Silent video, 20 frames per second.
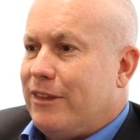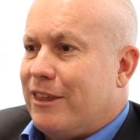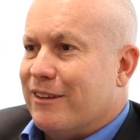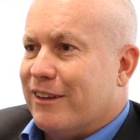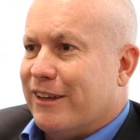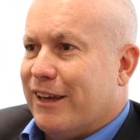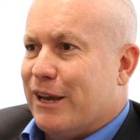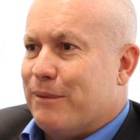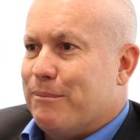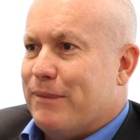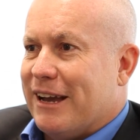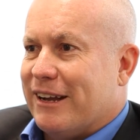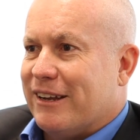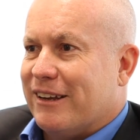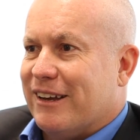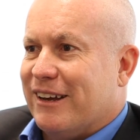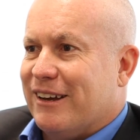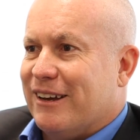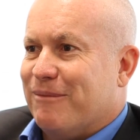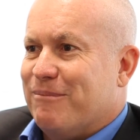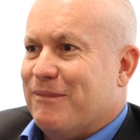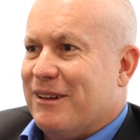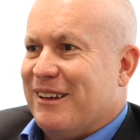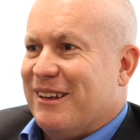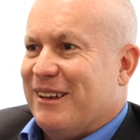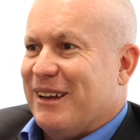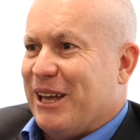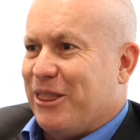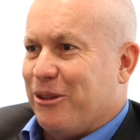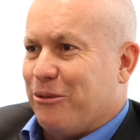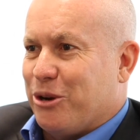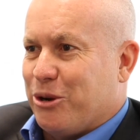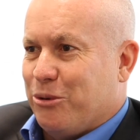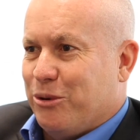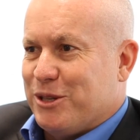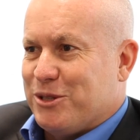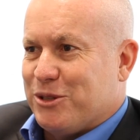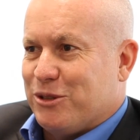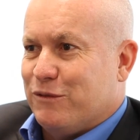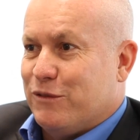Came back at the
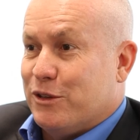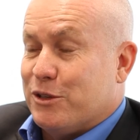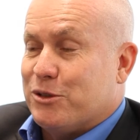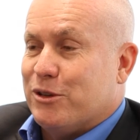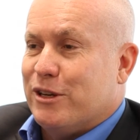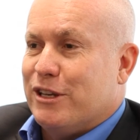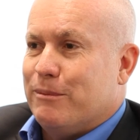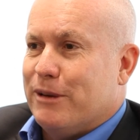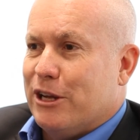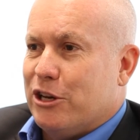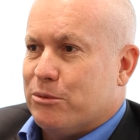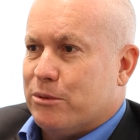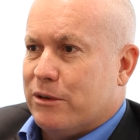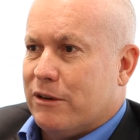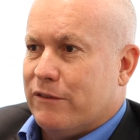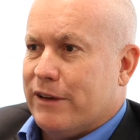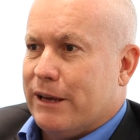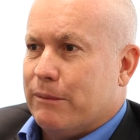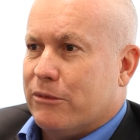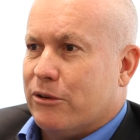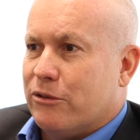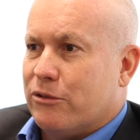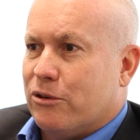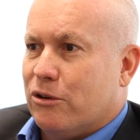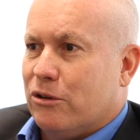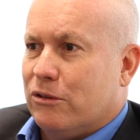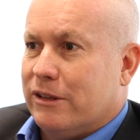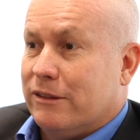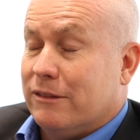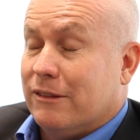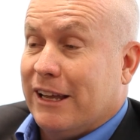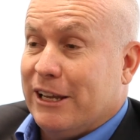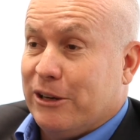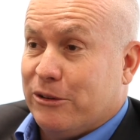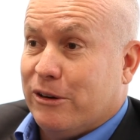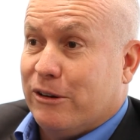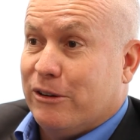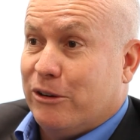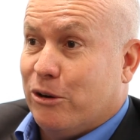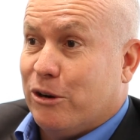request of the senior management of AMP Control in late
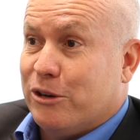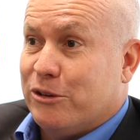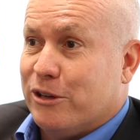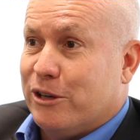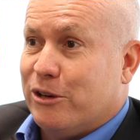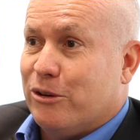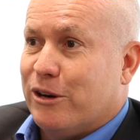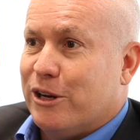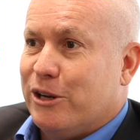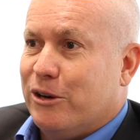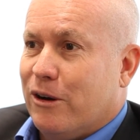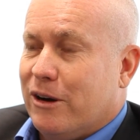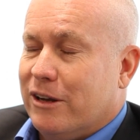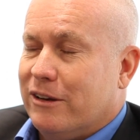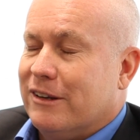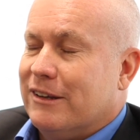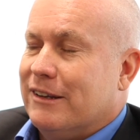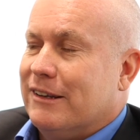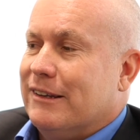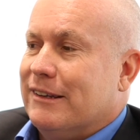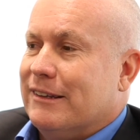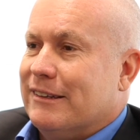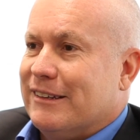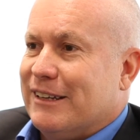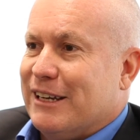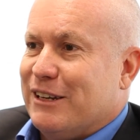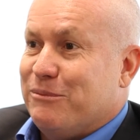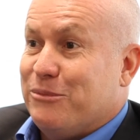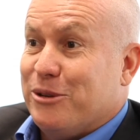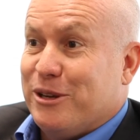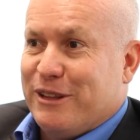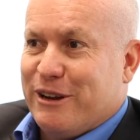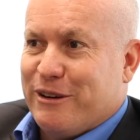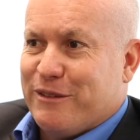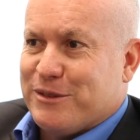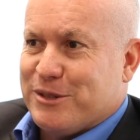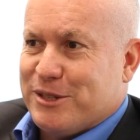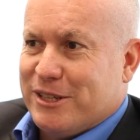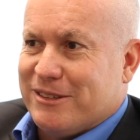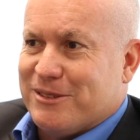1999 and been there
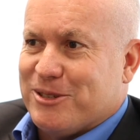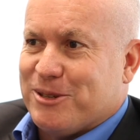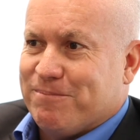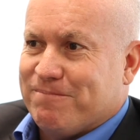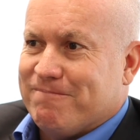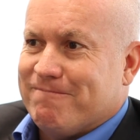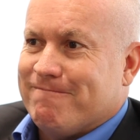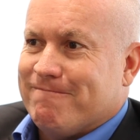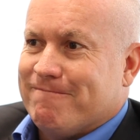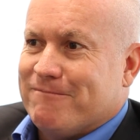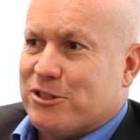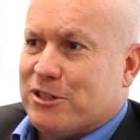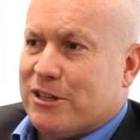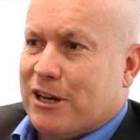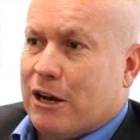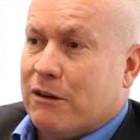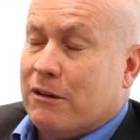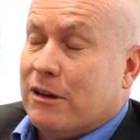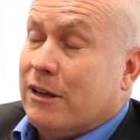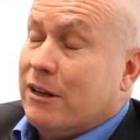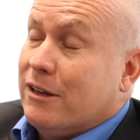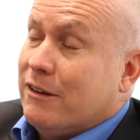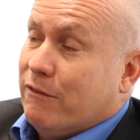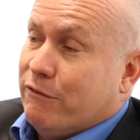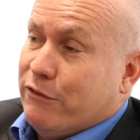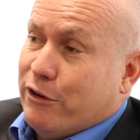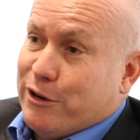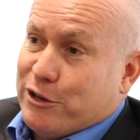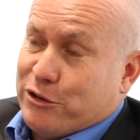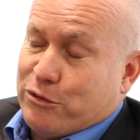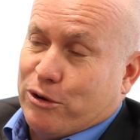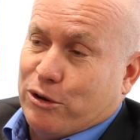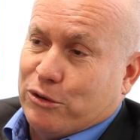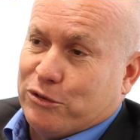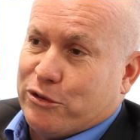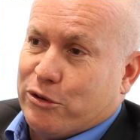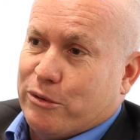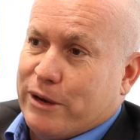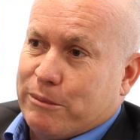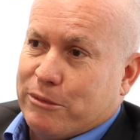ever since. So various
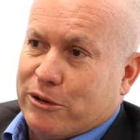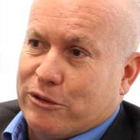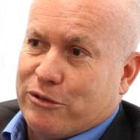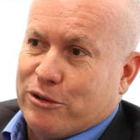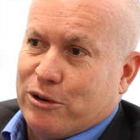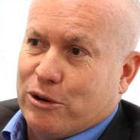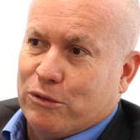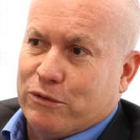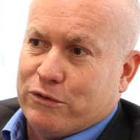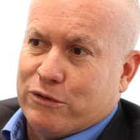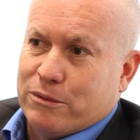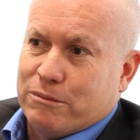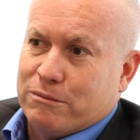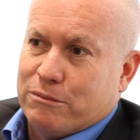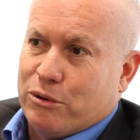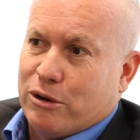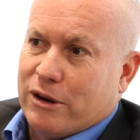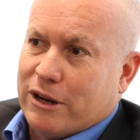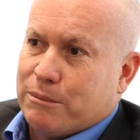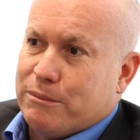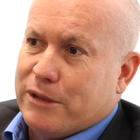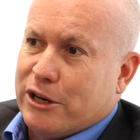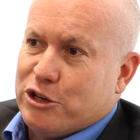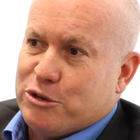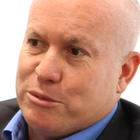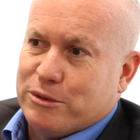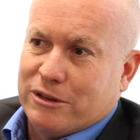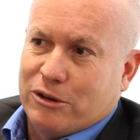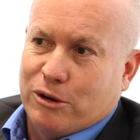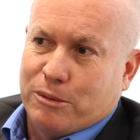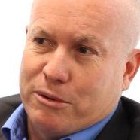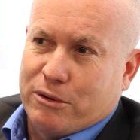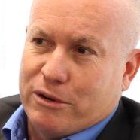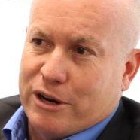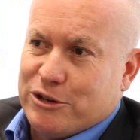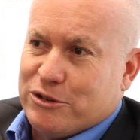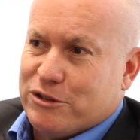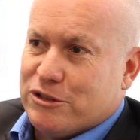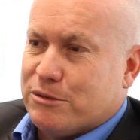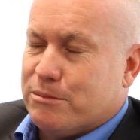roles through AMP Control, from product management,
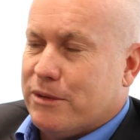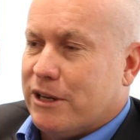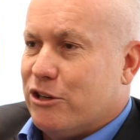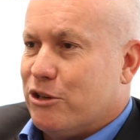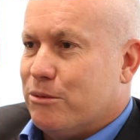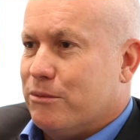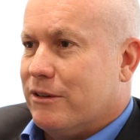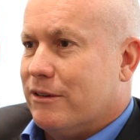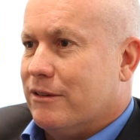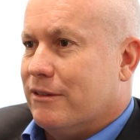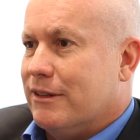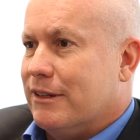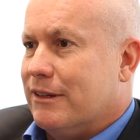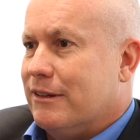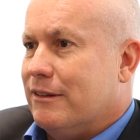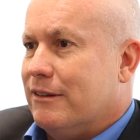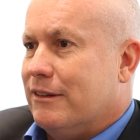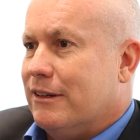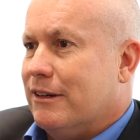operations management, and